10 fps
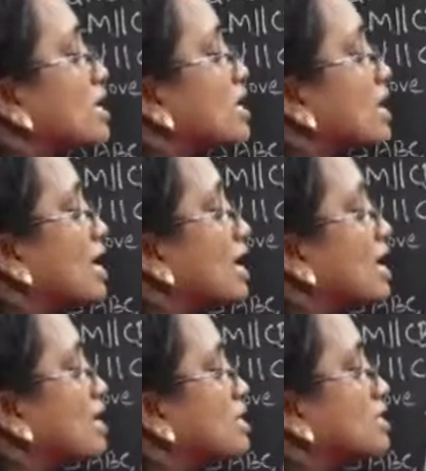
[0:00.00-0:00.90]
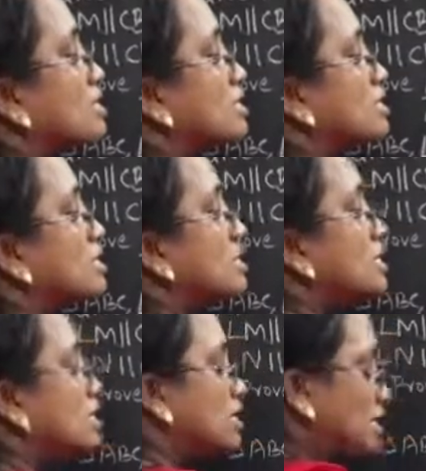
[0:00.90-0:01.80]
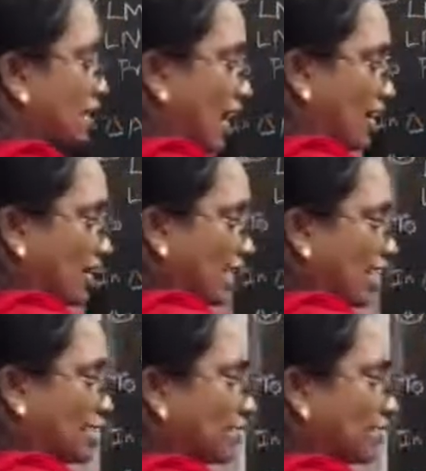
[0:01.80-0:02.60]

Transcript: AN. And AM